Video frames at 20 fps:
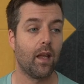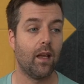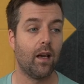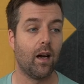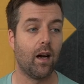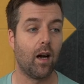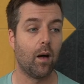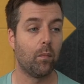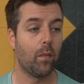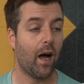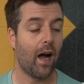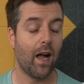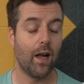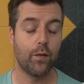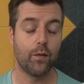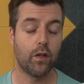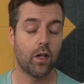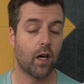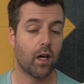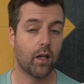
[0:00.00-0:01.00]

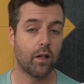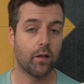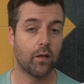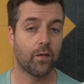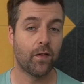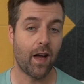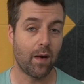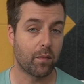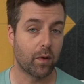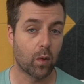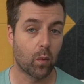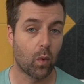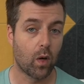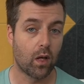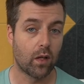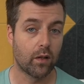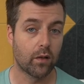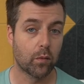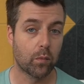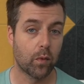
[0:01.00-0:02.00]
I've done fabric
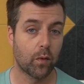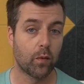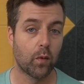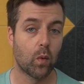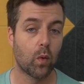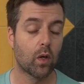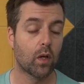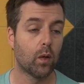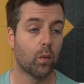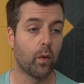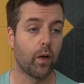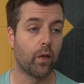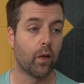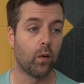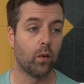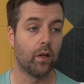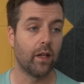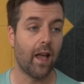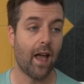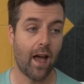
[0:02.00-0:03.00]
walls before with
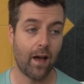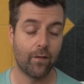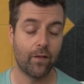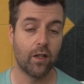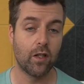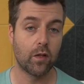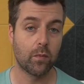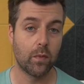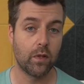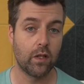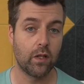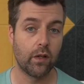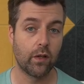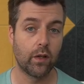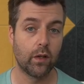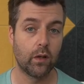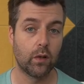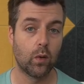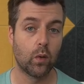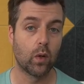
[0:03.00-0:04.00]
only half-inch
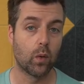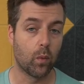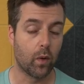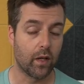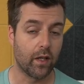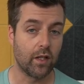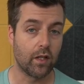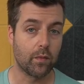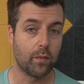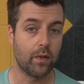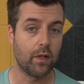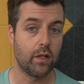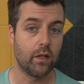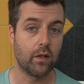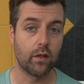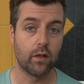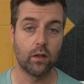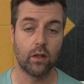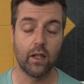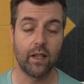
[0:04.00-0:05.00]
material or 1-inch
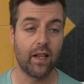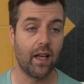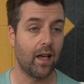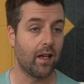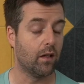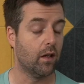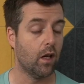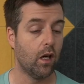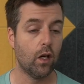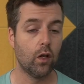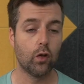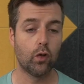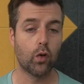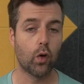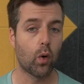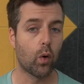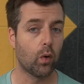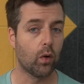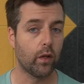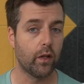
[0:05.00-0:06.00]
material. Again,
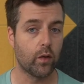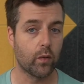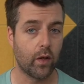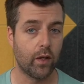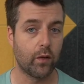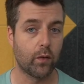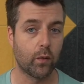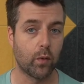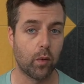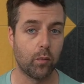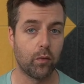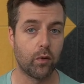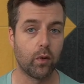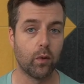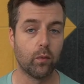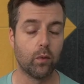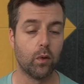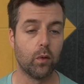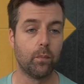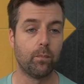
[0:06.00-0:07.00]
totally transforms the
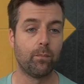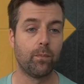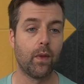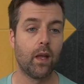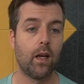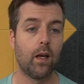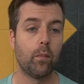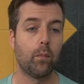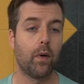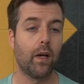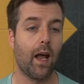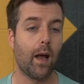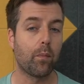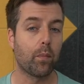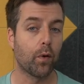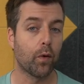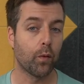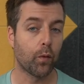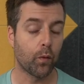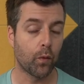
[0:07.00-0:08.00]
room. But I
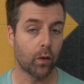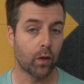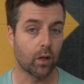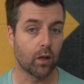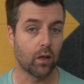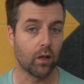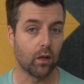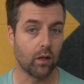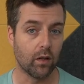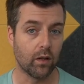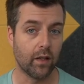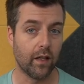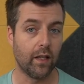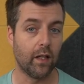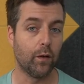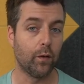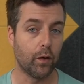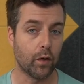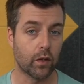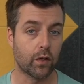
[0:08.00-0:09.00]
prefer, and
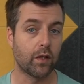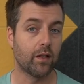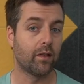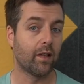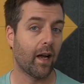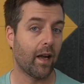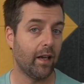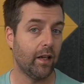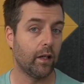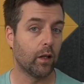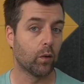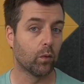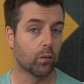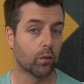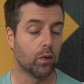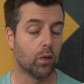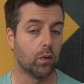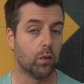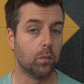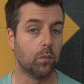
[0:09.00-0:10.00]
if you're designing a
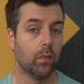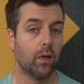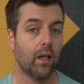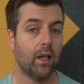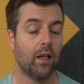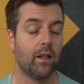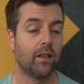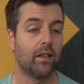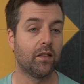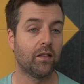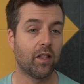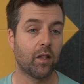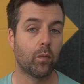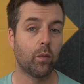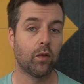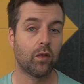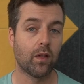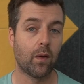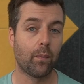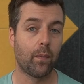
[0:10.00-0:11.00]
room, to stick
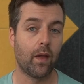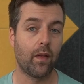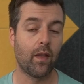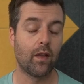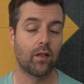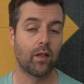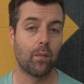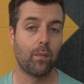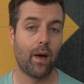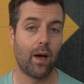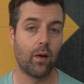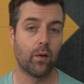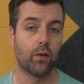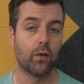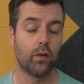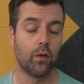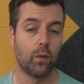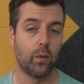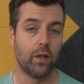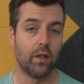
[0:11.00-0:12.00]
with something that's about
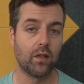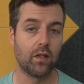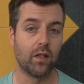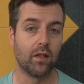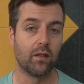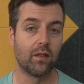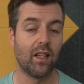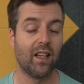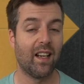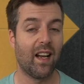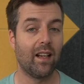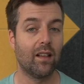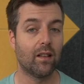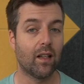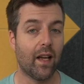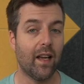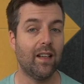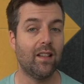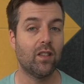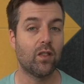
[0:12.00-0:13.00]
2 inches. And I
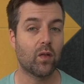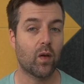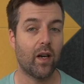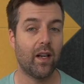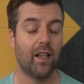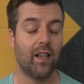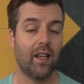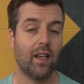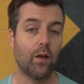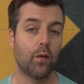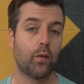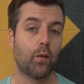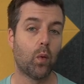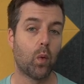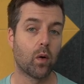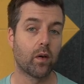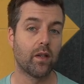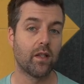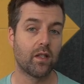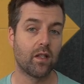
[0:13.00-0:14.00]
like to try to get
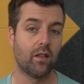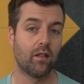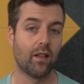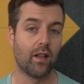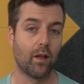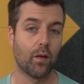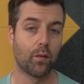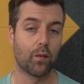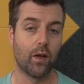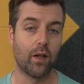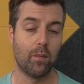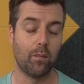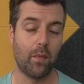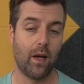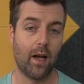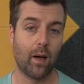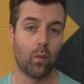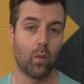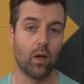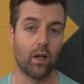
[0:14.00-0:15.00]
4 inches on the front and
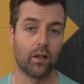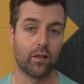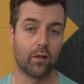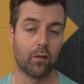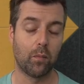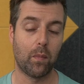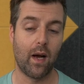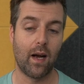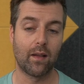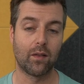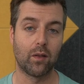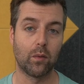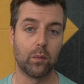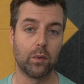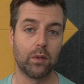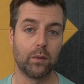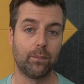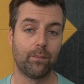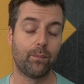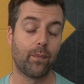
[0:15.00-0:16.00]
back walls if
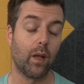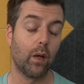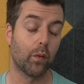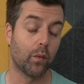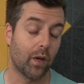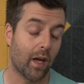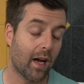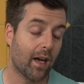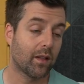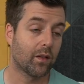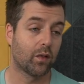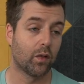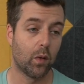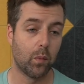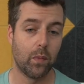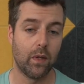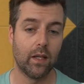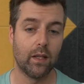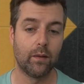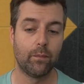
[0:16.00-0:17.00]
possible. If not, so
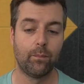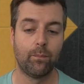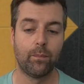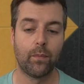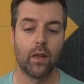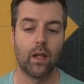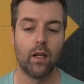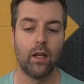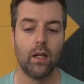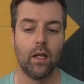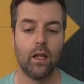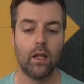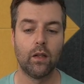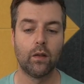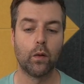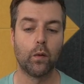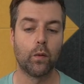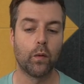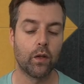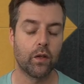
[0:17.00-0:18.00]
be it.
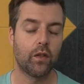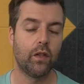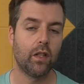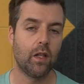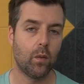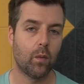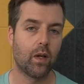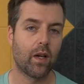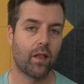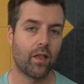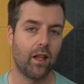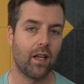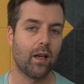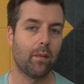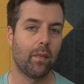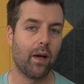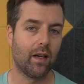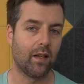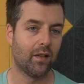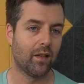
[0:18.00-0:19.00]
So first thing you want to think
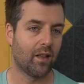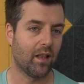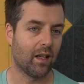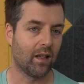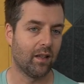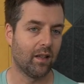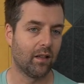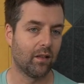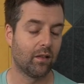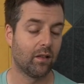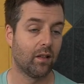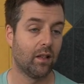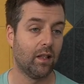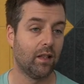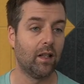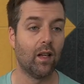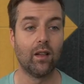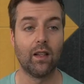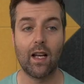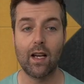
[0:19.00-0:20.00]
about is thickness.
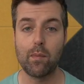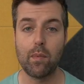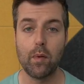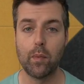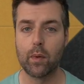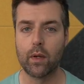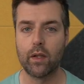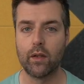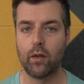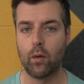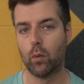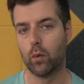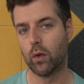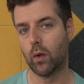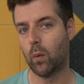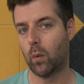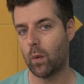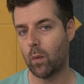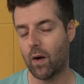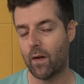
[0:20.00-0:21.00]
Now, a lot of people are going to say, well,
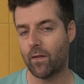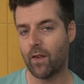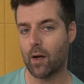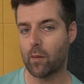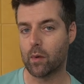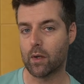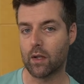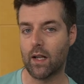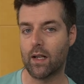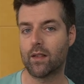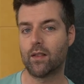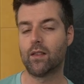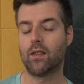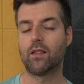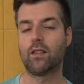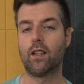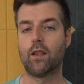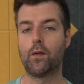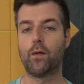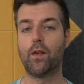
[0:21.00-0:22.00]
don't we want fiberglass
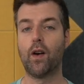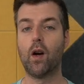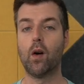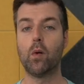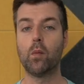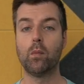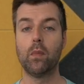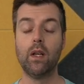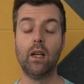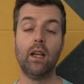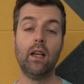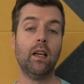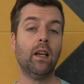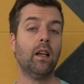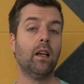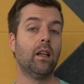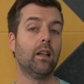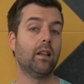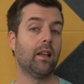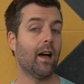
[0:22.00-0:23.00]
instead of foam?
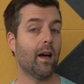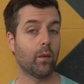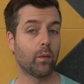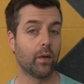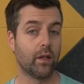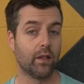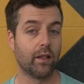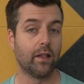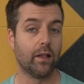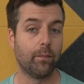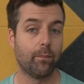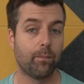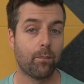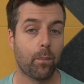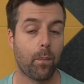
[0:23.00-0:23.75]
Not really.